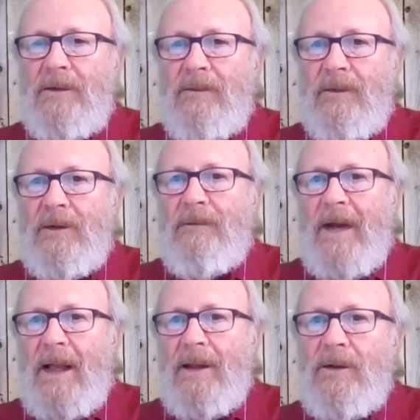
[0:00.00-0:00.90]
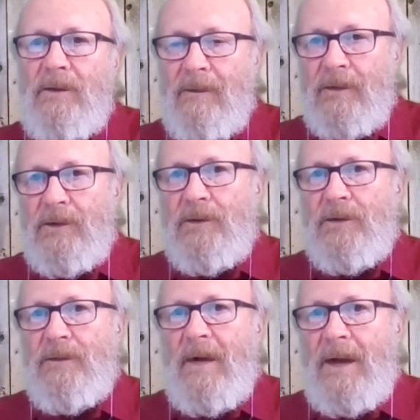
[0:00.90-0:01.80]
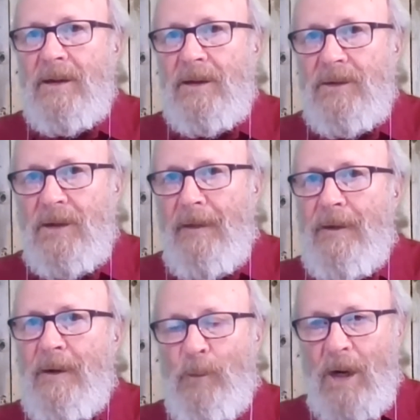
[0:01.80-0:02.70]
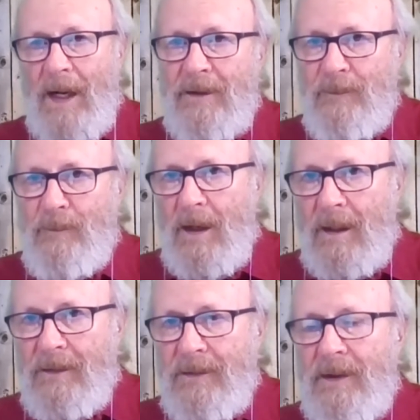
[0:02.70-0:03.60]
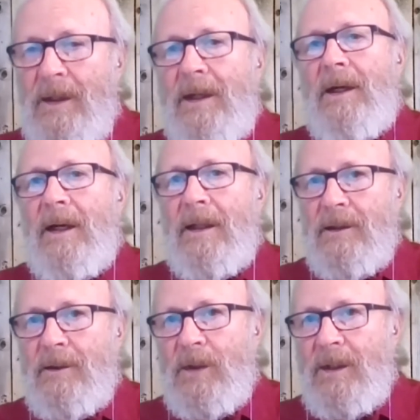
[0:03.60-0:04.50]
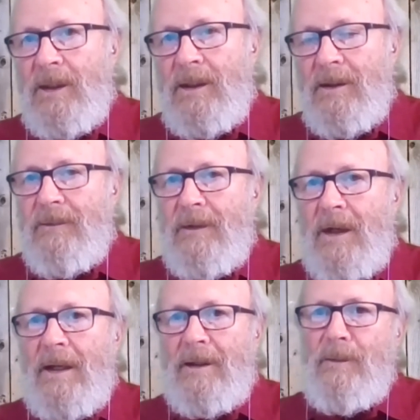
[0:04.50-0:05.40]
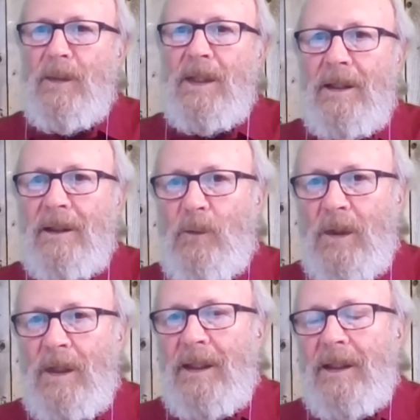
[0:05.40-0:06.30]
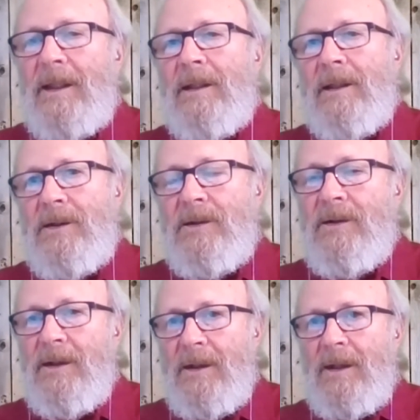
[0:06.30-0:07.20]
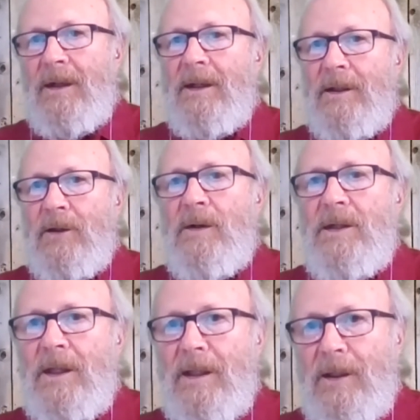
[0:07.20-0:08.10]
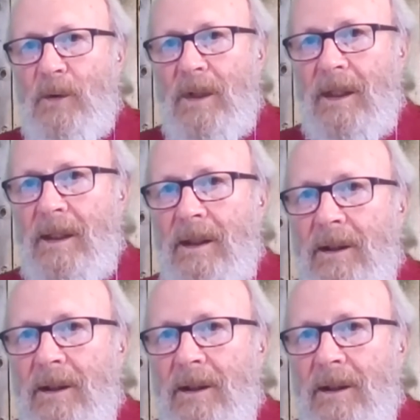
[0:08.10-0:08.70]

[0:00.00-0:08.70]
for the value of research findings on their practice models, and to be, if not immediately willing, at least increasingly willing